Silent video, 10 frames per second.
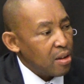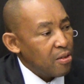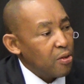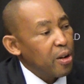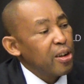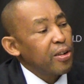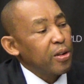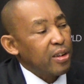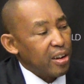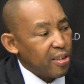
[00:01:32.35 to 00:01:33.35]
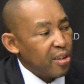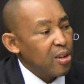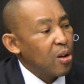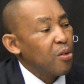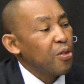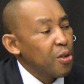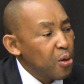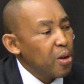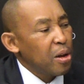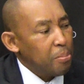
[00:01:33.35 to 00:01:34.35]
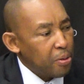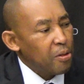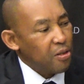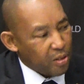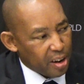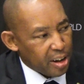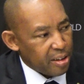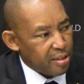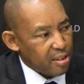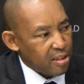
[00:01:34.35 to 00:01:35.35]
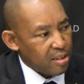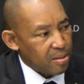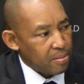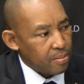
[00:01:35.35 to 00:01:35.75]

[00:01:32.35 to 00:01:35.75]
for introduction of new improved varieties.